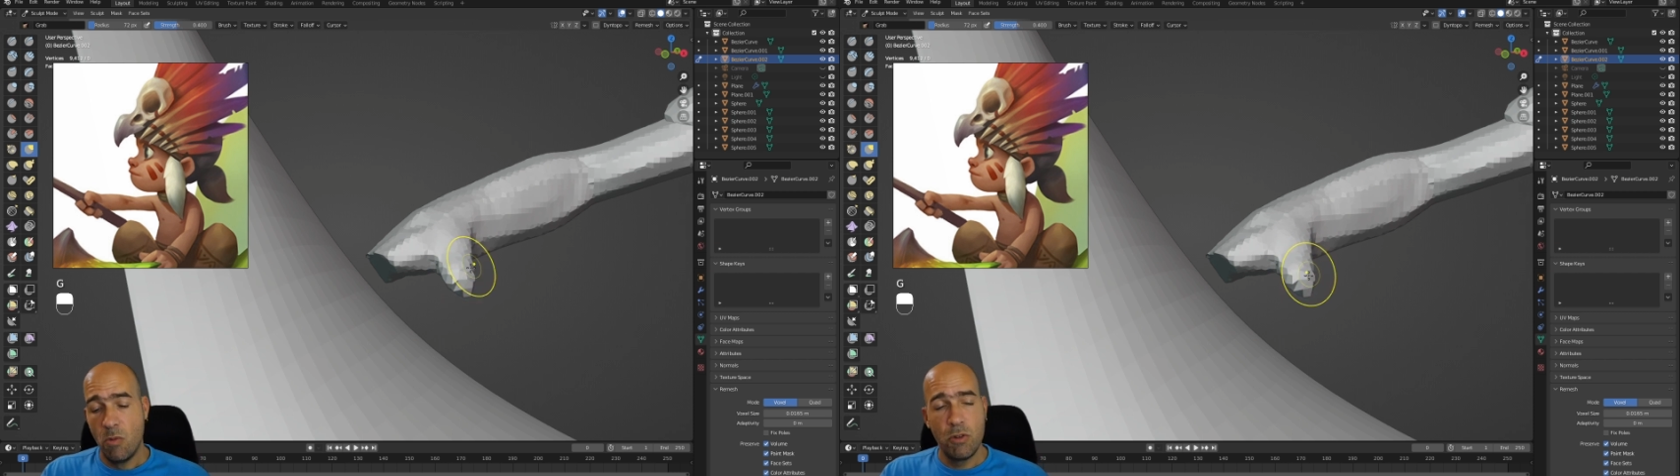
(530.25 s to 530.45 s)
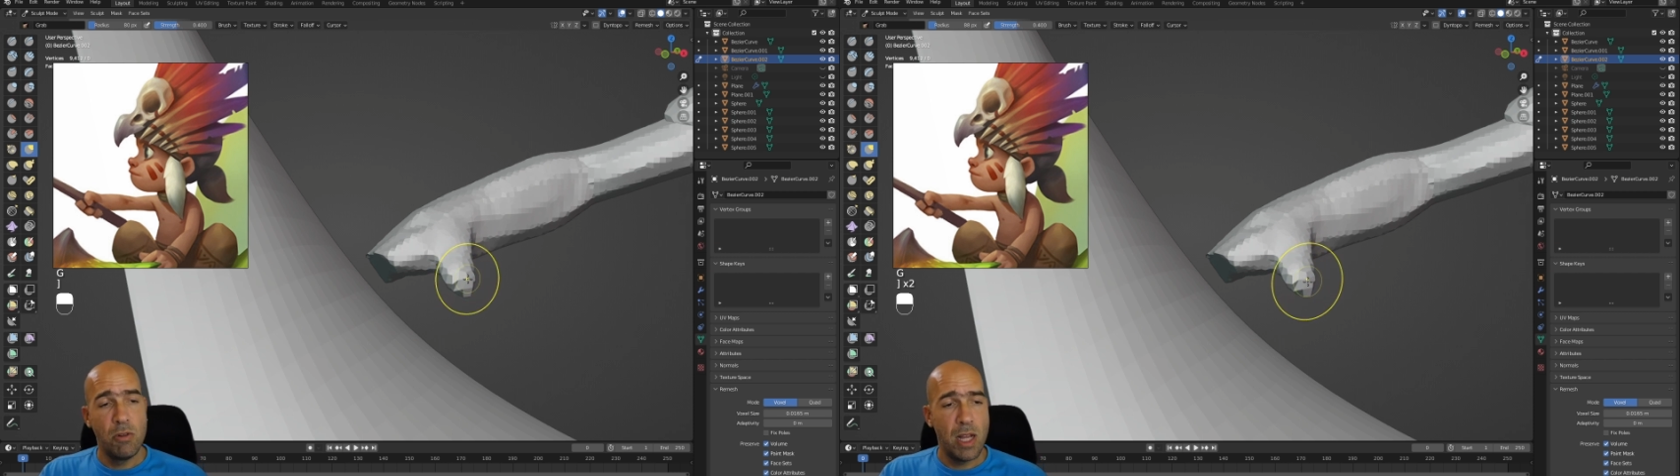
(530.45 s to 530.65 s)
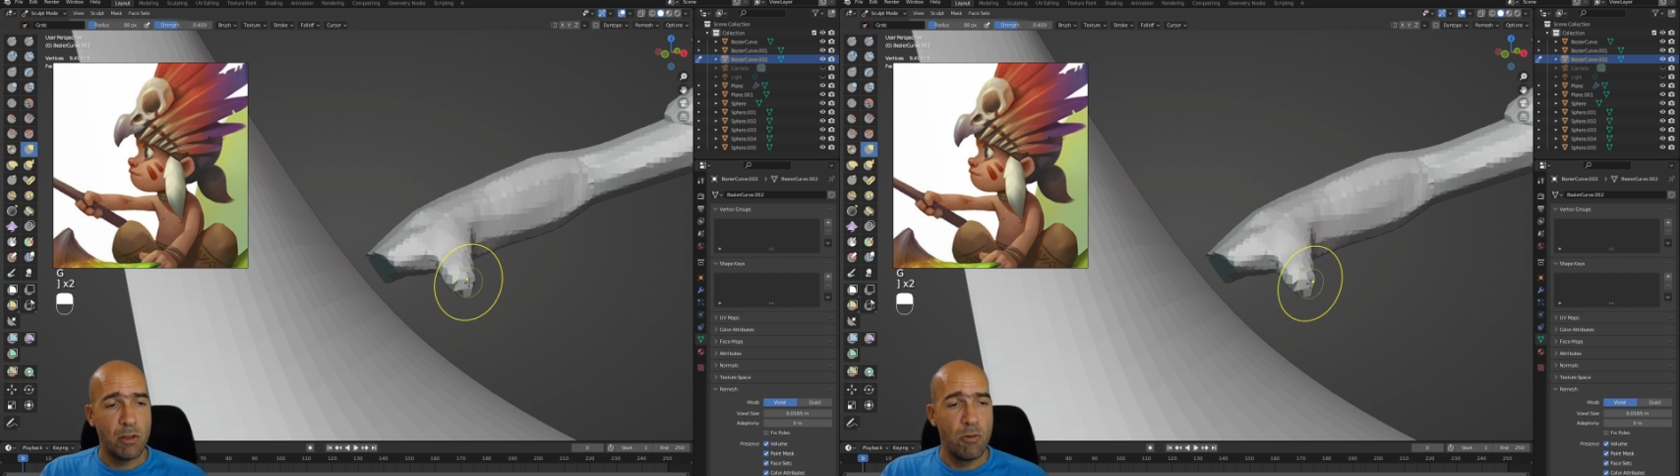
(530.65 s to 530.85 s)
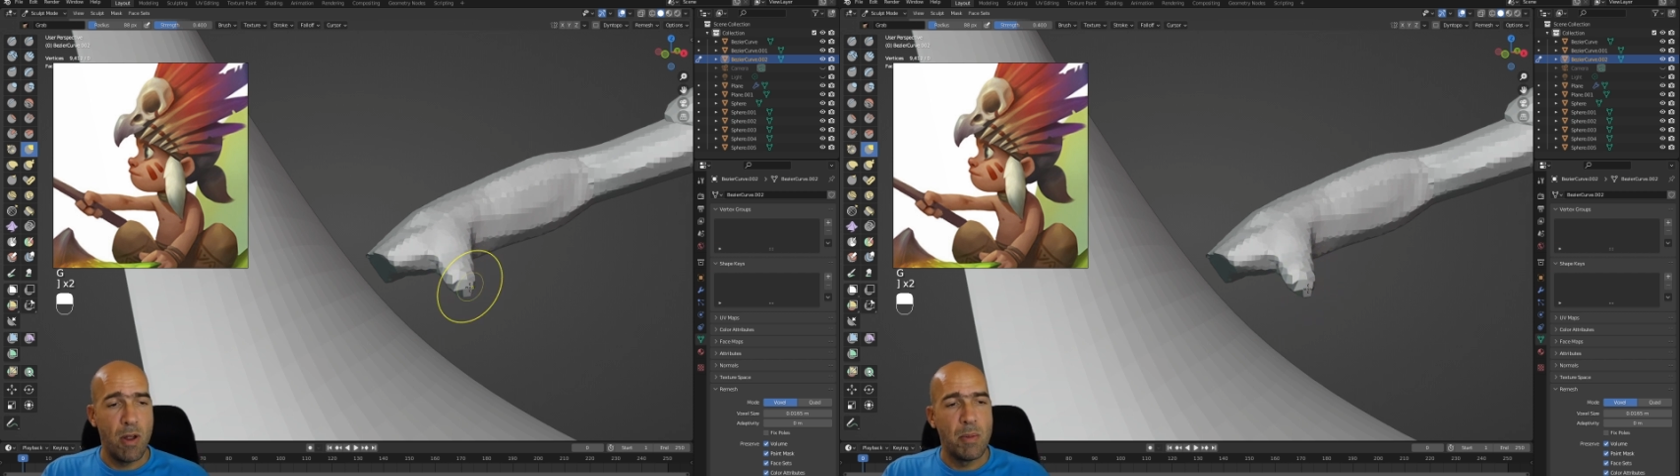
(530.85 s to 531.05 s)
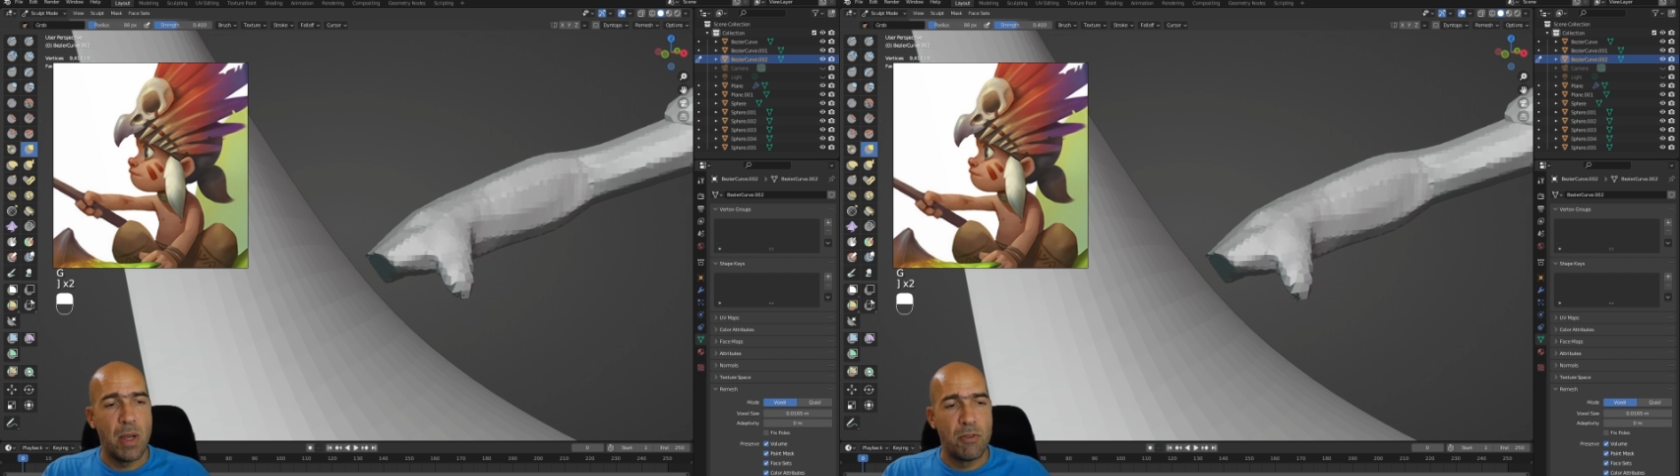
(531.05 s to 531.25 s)
would you like to
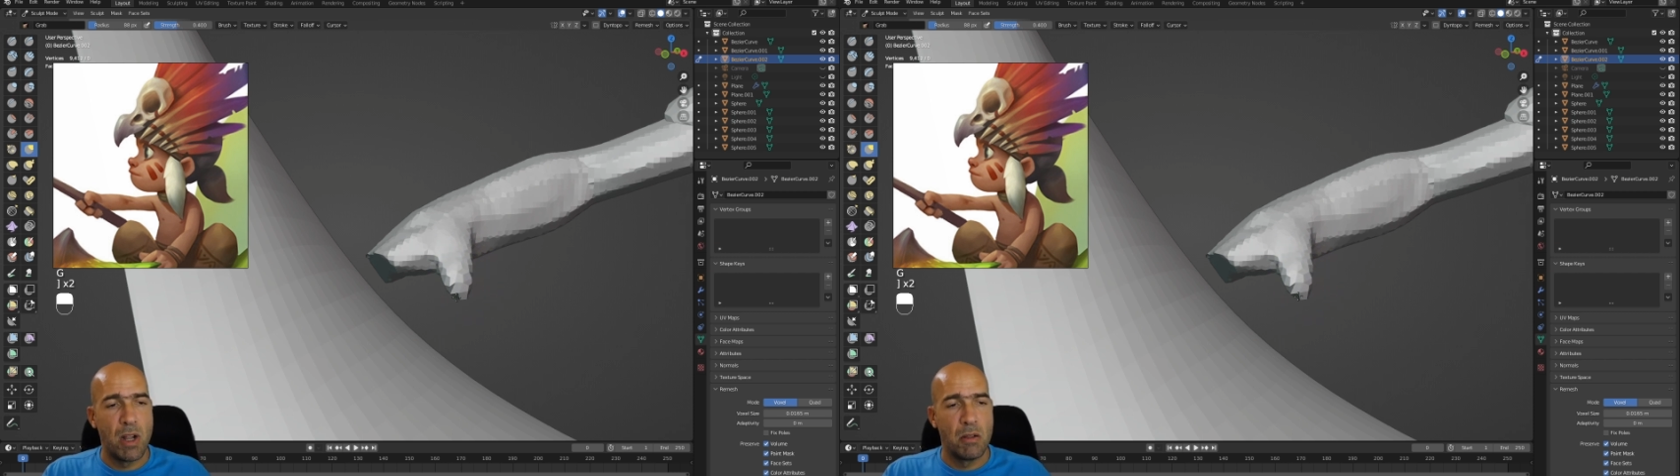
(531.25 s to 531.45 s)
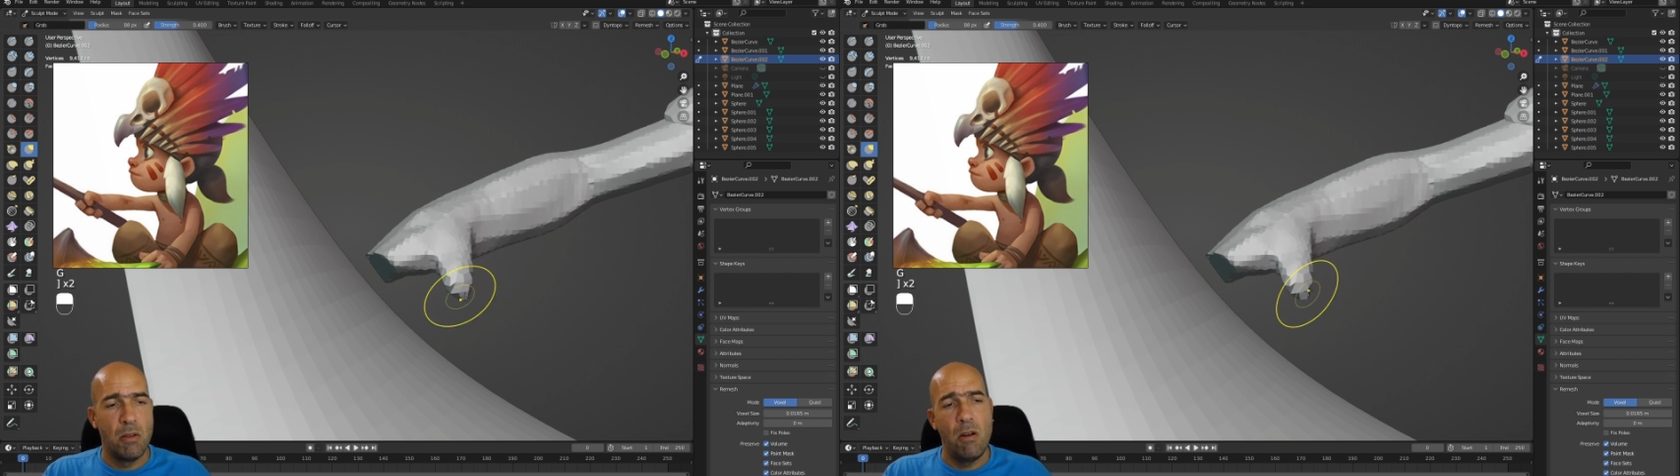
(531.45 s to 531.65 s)
ride my dragon?